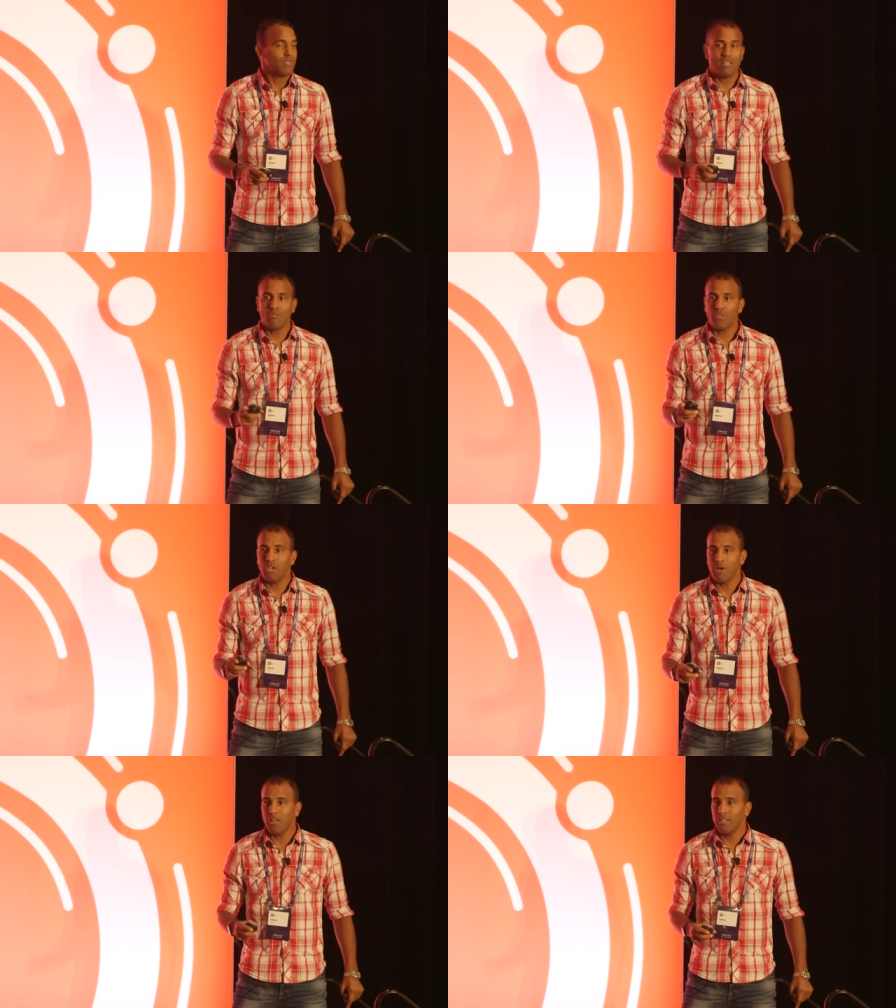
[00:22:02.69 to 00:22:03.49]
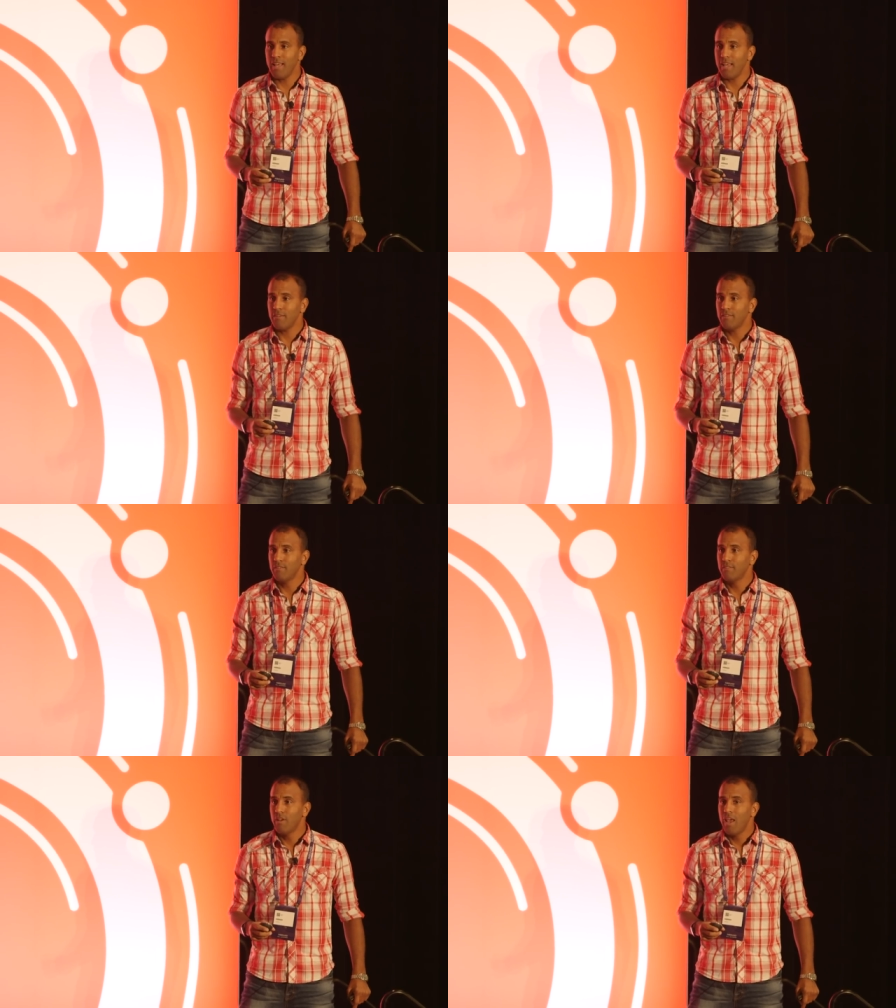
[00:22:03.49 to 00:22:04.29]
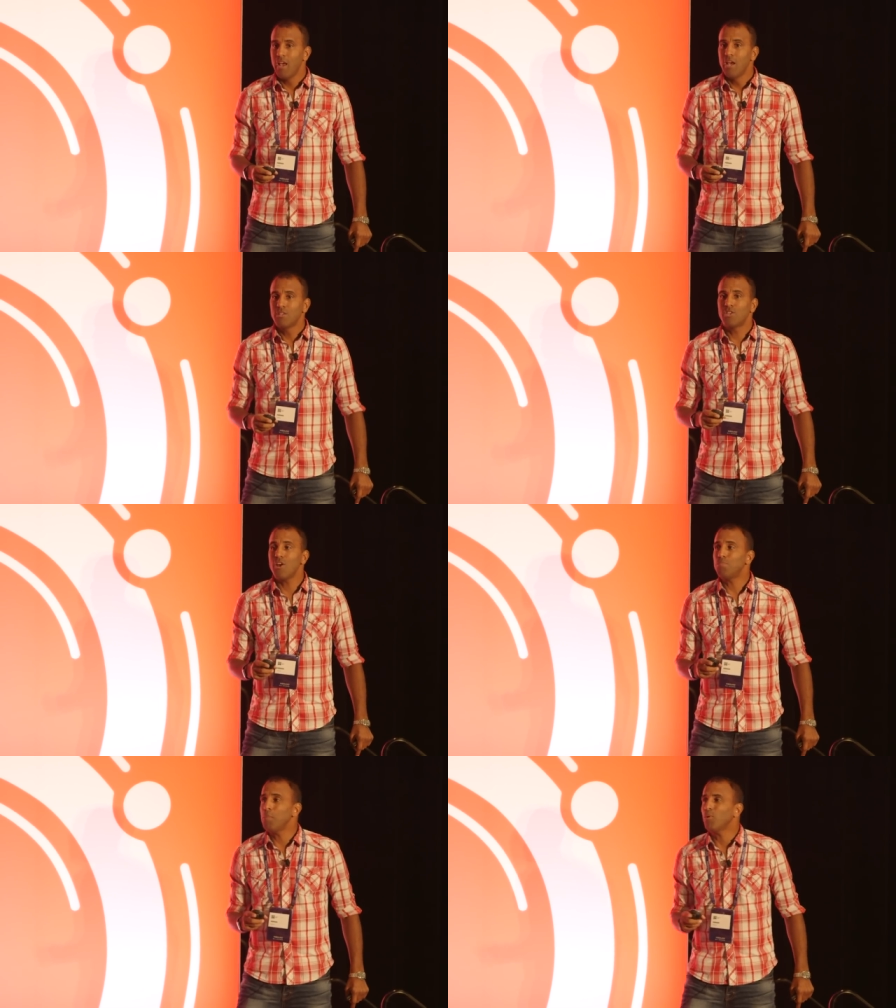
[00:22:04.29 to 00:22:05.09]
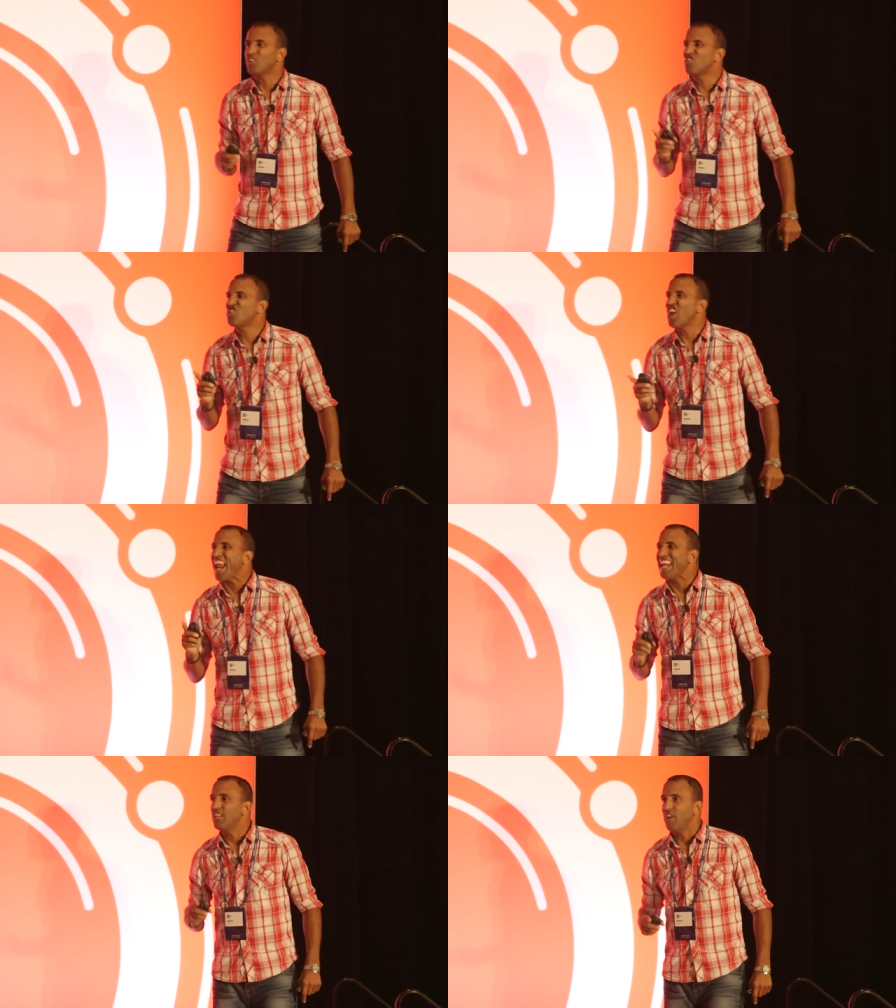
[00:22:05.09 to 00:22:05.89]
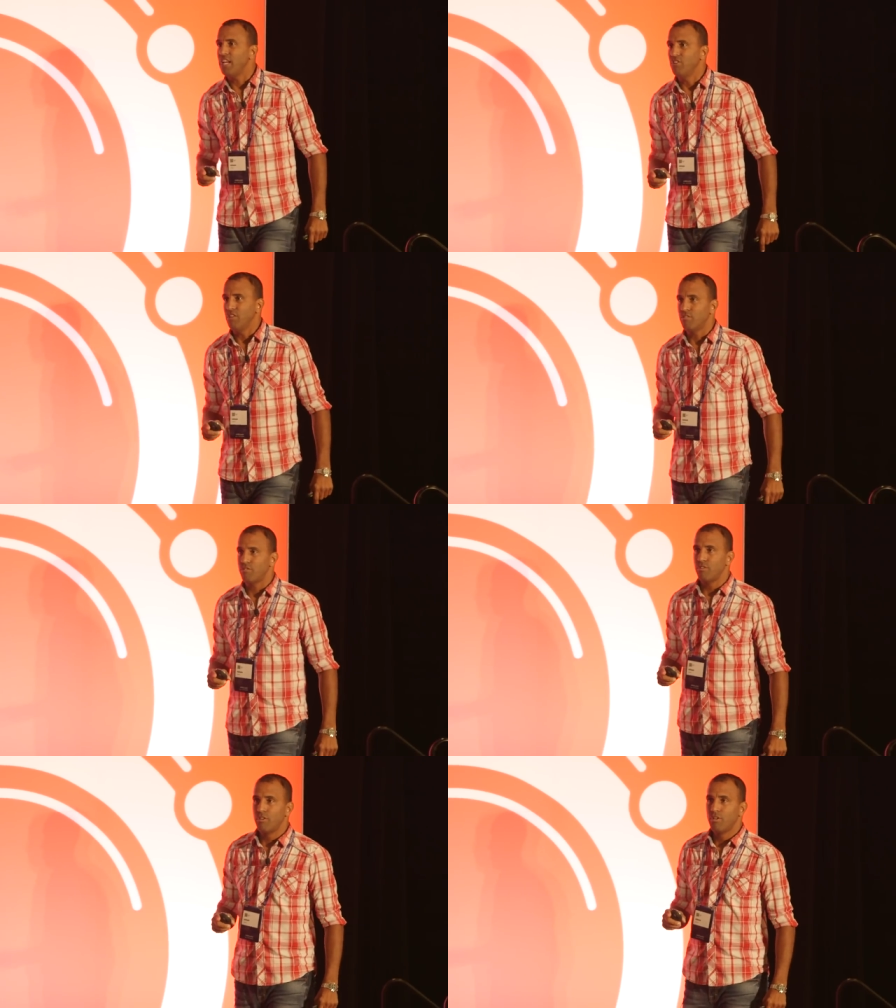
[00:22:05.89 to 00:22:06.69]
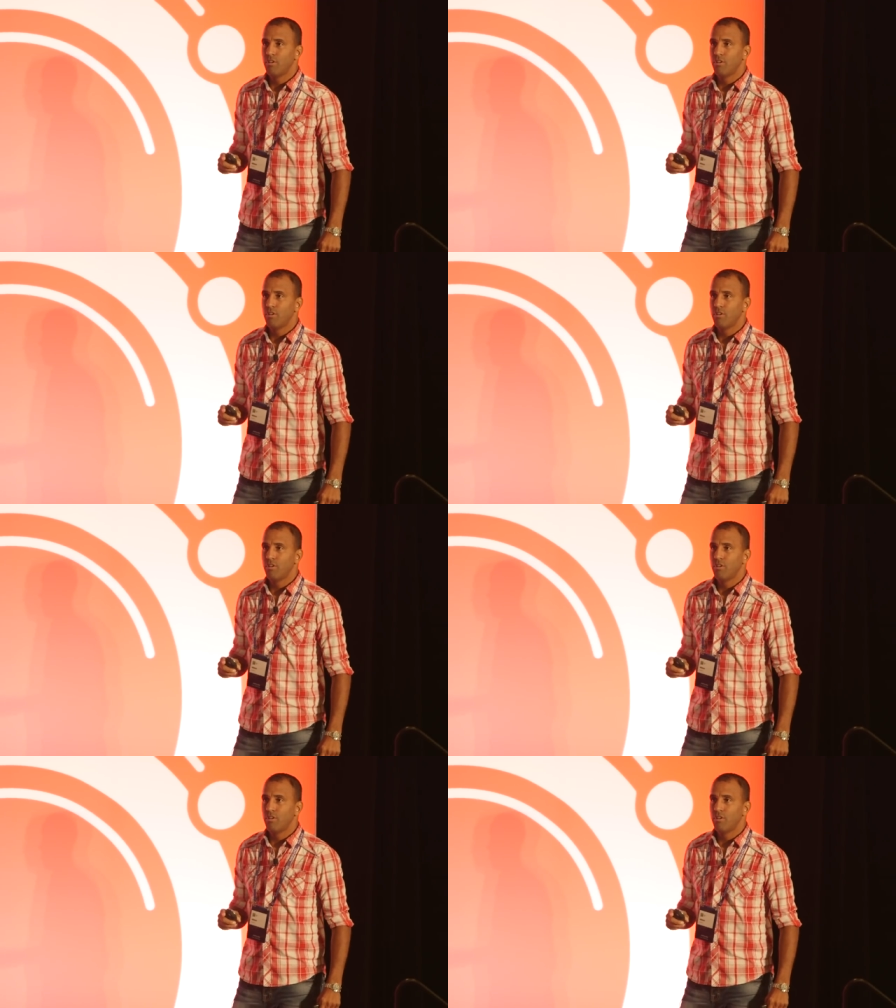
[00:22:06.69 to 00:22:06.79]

You guys ever think about it like that? Salespeople are change agents.